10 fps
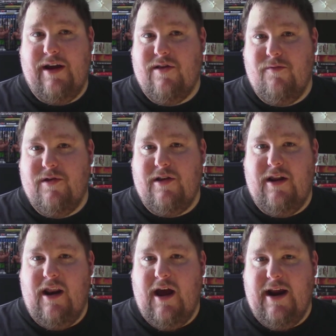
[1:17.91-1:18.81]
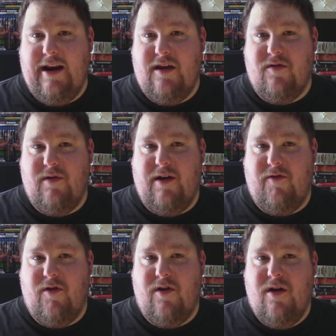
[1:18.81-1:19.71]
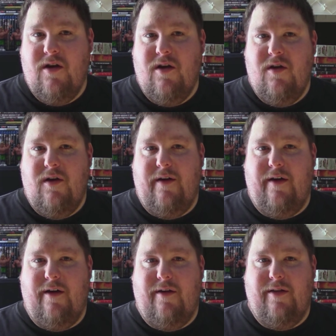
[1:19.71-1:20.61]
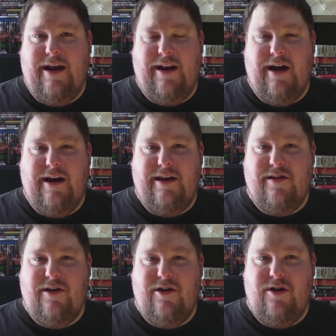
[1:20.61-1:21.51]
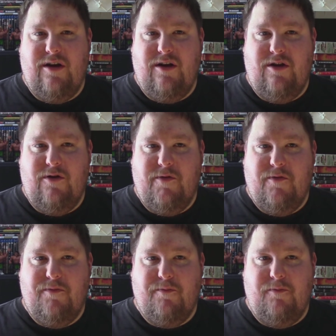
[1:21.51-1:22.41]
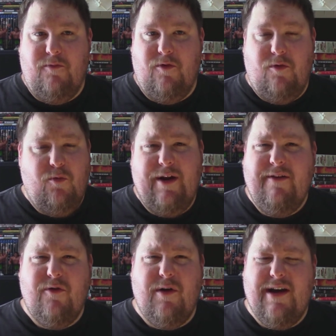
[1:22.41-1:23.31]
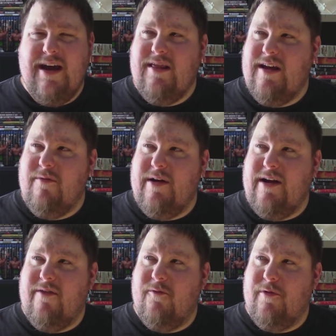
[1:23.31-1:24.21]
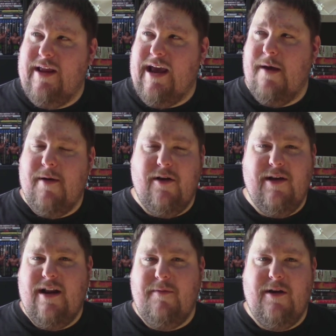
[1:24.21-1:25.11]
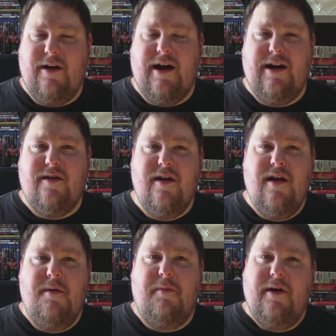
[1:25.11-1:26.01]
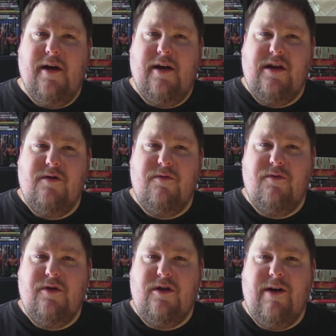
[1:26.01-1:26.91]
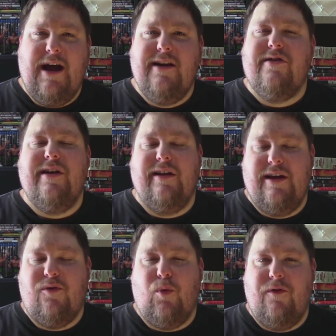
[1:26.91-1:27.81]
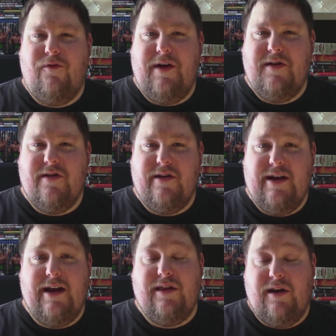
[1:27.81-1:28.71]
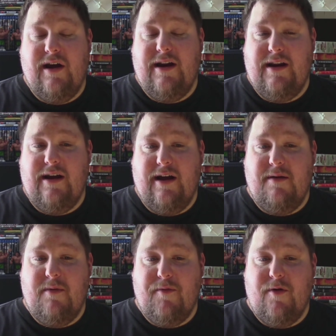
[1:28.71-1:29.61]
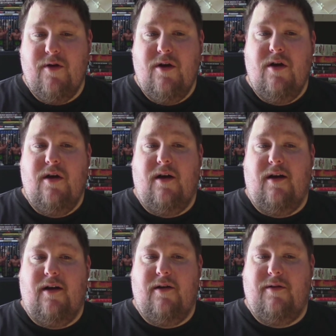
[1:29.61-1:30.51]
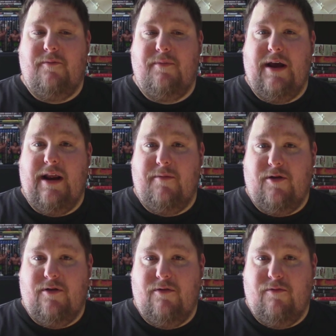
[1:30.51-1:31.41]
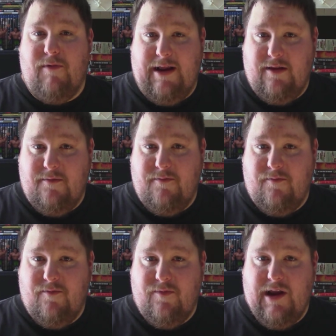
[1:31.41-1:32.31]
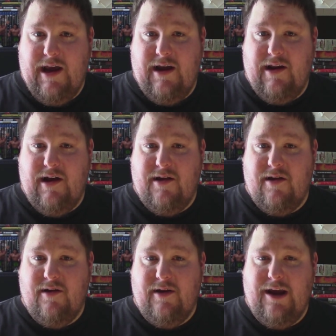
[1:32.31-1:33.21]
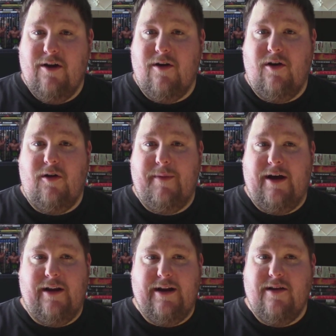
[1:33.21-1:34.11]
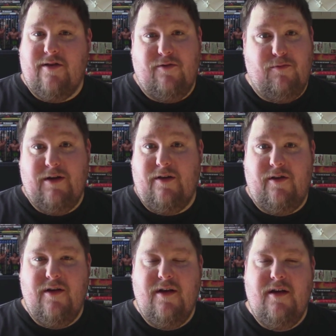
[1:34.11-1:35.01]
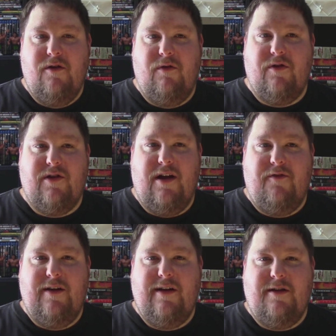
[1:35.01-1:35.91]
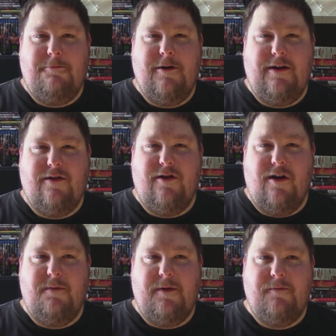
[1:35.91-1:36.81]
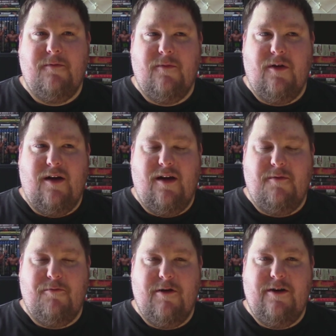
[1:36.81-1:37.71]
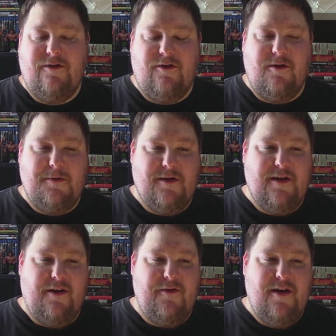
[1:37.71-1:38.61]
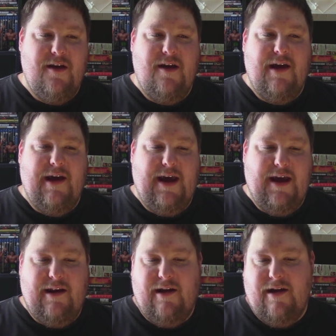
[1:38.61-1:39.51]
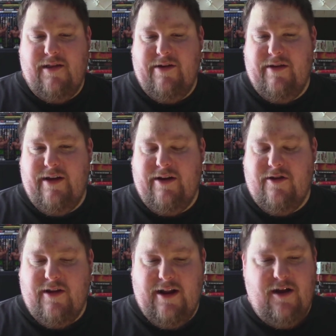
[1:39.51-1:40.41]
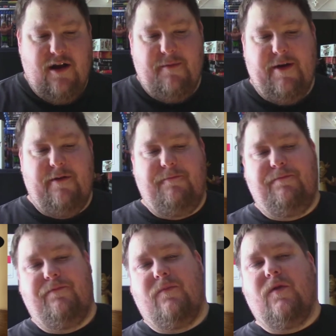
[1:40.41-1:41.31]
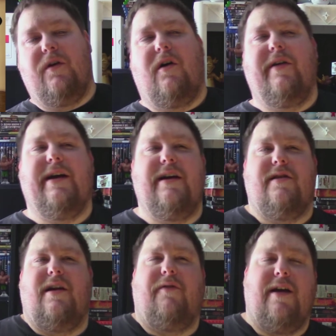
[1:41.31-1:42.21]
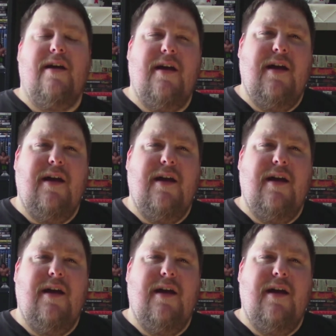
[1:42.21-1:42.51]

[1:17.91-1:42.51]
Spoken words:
guess it was in the 90s or whatever, late 90s, you or whenever, I can't think of when they came out, it had to have been the 90s, but you had to see at least one Faces of Death, and I did. I remember being able to rent them and hearing all about, this is real stuff, and it's pretty disturbing stuff. And they talk about all that kind of stuff. Like,